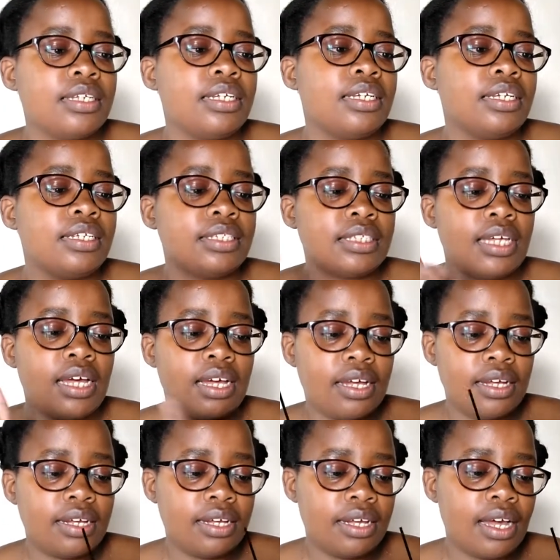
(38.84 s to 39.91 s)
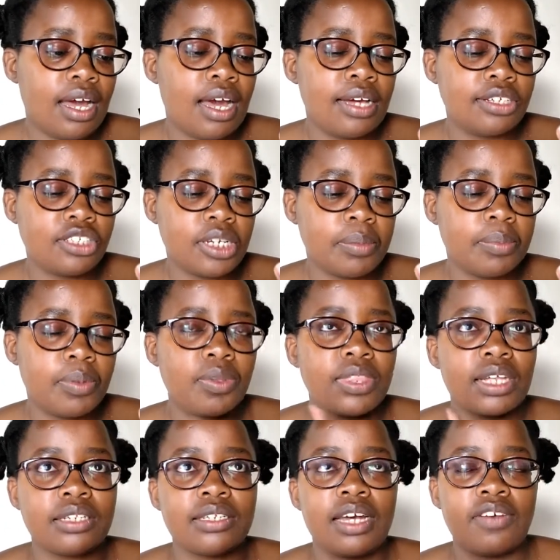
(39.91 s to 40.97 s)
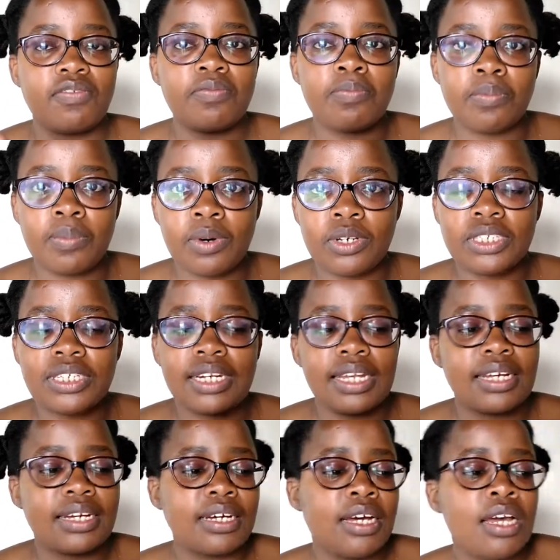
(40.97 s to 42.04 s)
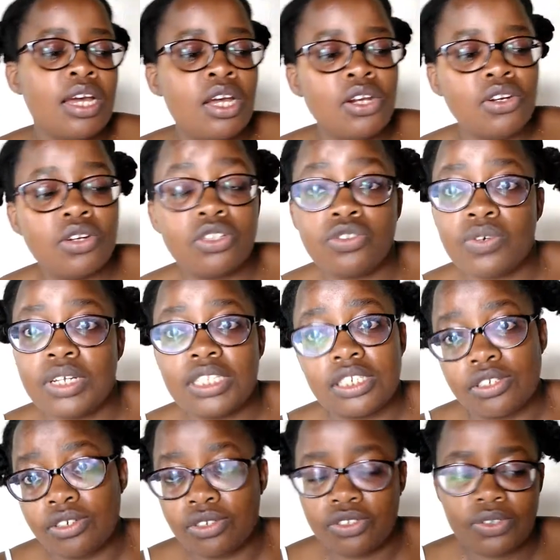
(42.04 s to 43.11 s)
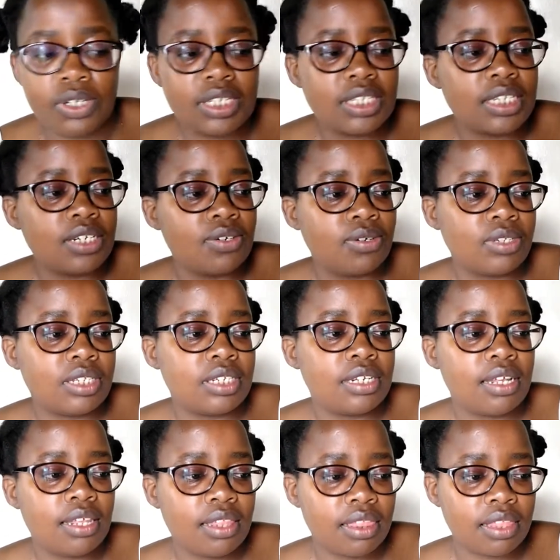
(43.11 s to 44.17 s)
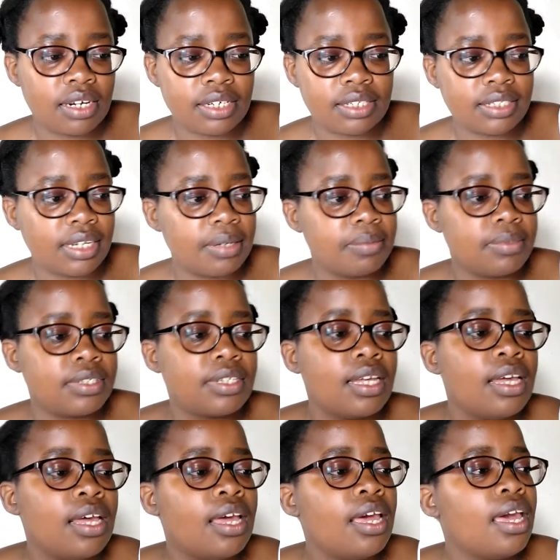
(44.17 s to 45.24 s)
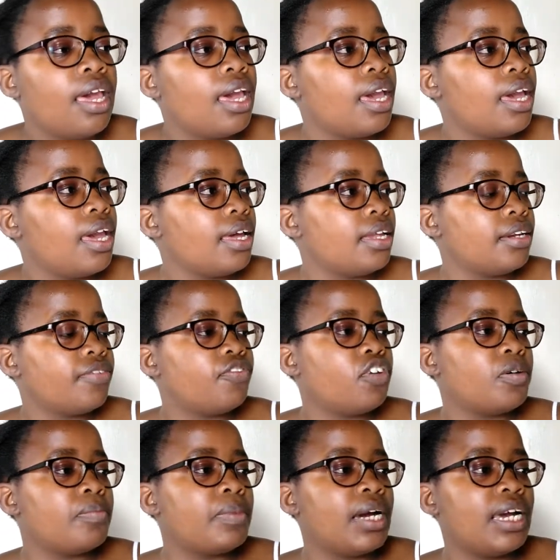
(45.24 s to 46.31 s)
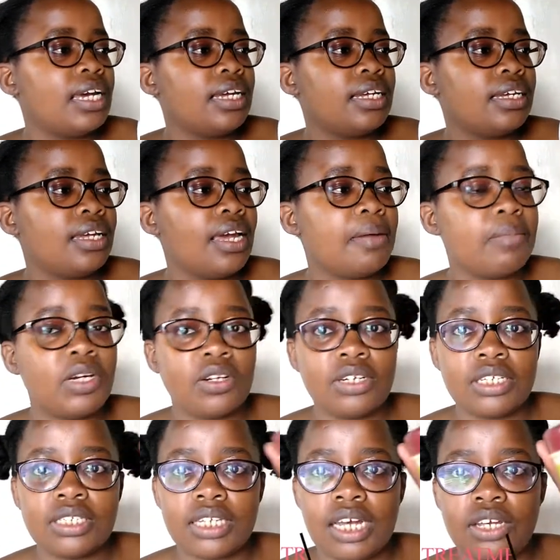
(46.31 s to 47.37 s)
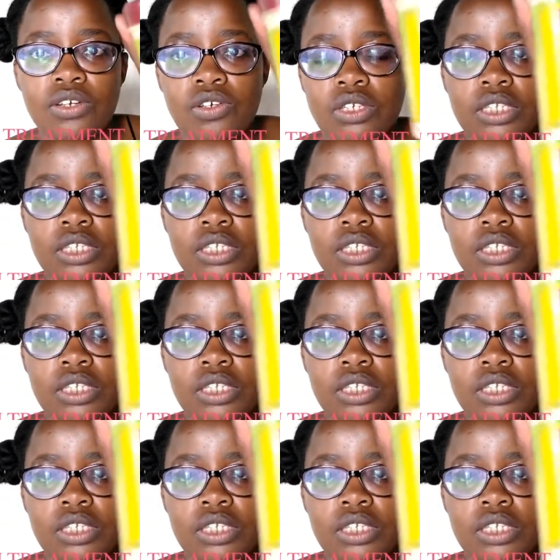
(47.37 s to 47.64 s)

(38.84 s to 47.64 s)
is a shampoo that I've bought like not once, not twice, not 3 times. And for my hair mayonnaise I used